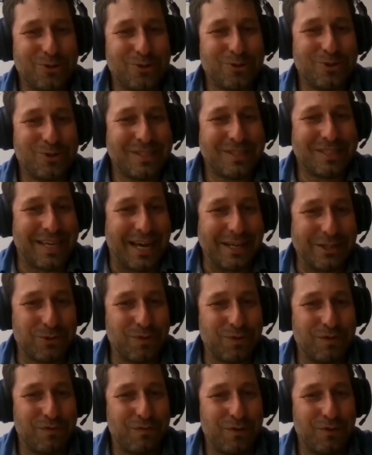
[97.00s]
to discuss
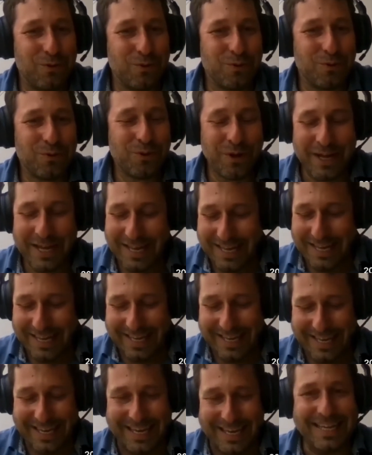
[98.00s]
with you
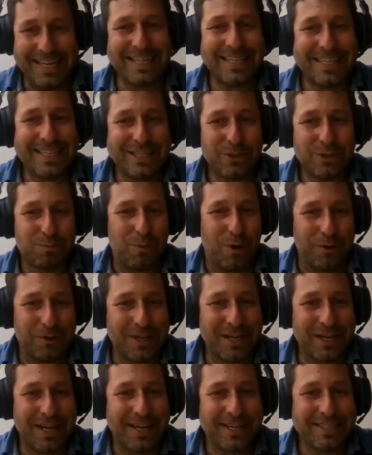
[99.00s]
in this
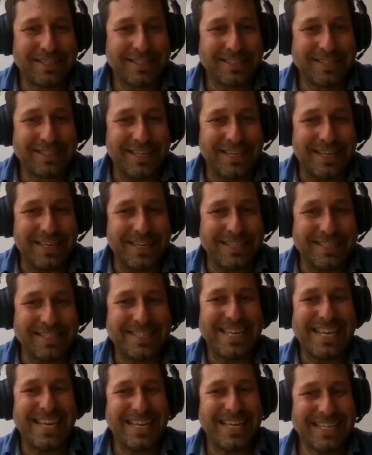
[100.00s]
podcast
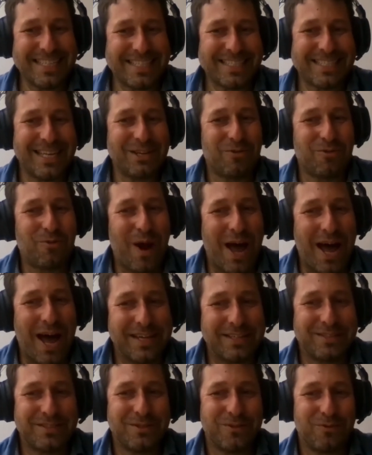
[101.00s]
is Is the
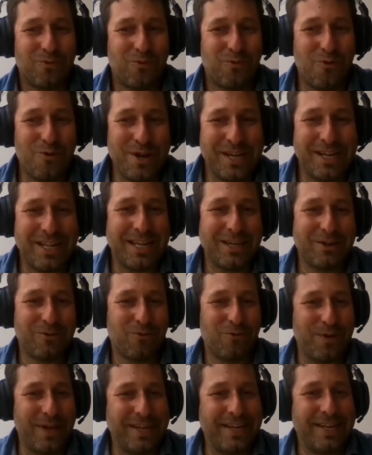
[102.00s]
grass really
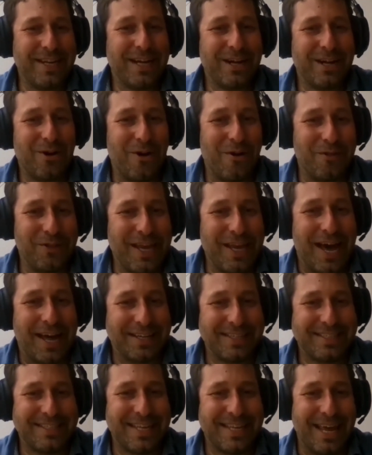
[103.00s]
greener on the
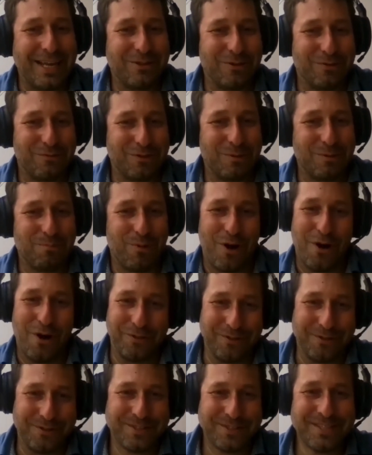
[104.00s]
other side of the
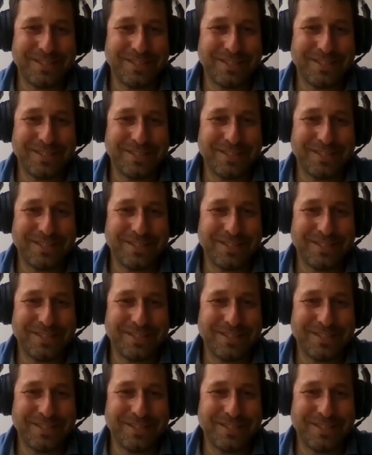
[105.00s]
pond?